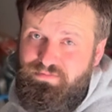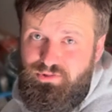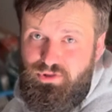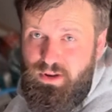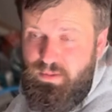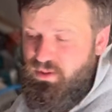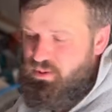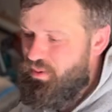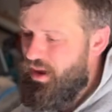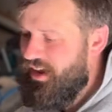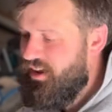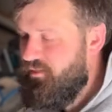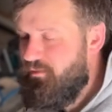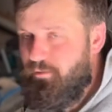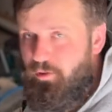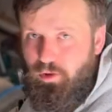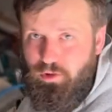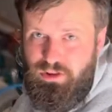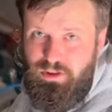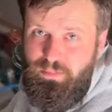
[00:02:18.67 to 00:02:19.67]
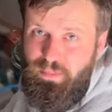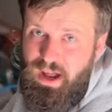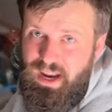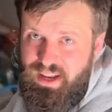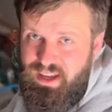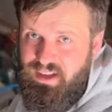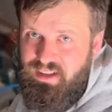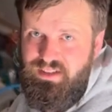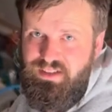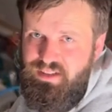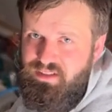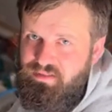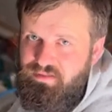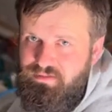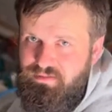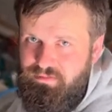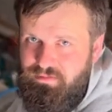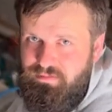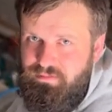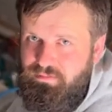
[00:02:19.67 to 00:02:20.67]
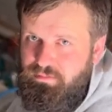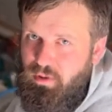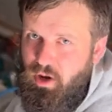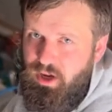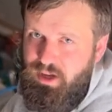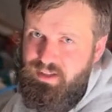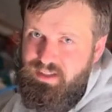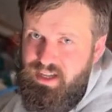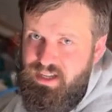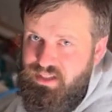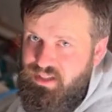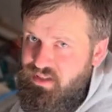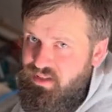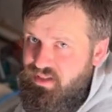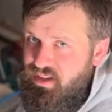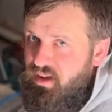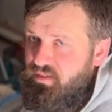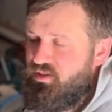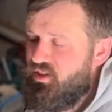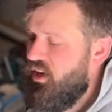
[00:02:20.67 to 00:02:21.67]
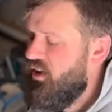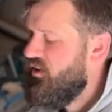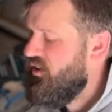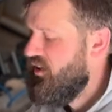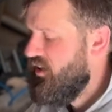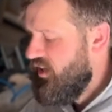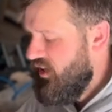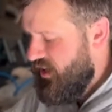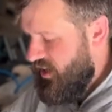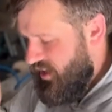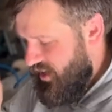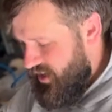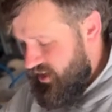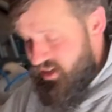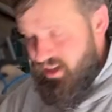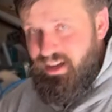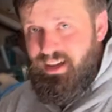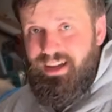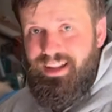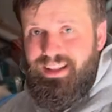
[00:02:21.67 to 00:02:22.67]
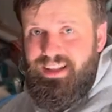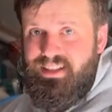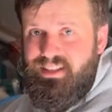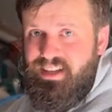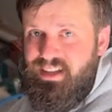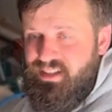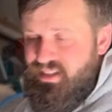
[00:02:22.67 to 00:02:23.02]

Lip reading: trips back and forth to Bunnings and Mitre 10s and stuff. So let's get